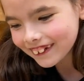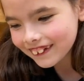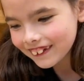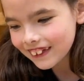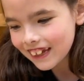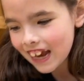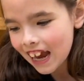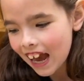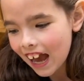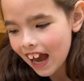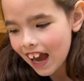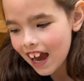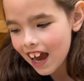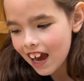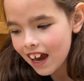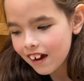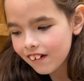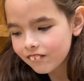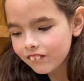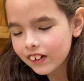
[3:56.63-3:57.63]
Yeah,
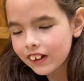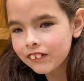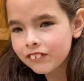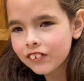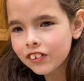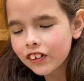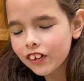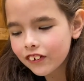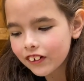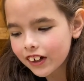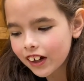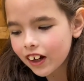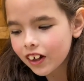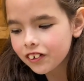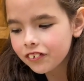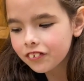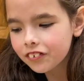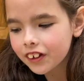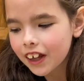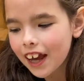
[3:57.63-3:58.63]
even though it
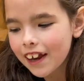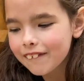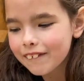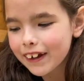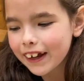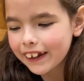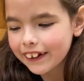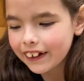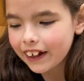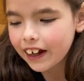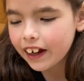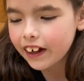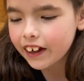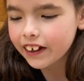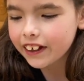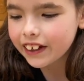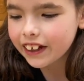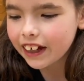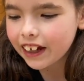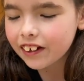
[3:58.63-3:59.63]
kind of scared me,
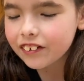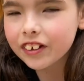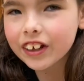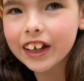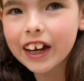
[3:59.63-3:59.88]
and I